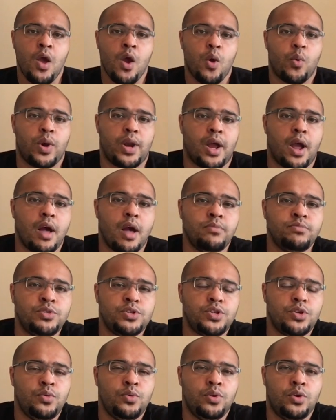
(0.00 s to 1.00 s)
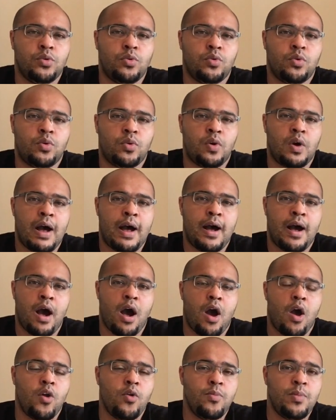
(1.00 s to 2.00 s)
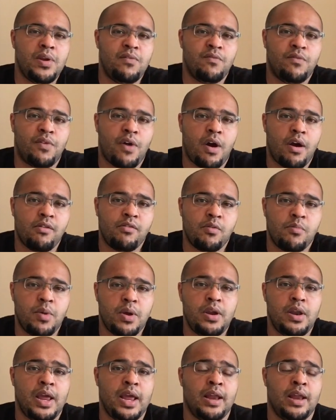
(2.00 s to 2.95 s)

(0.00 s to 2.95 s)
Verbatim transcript: When it comes to your uh, home and environment,